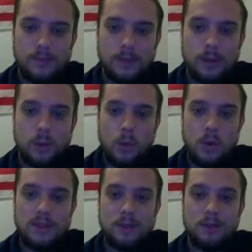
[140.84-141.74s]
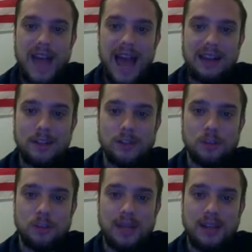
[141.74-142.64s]
Once you've added your
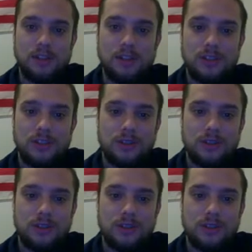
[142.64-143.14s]
page,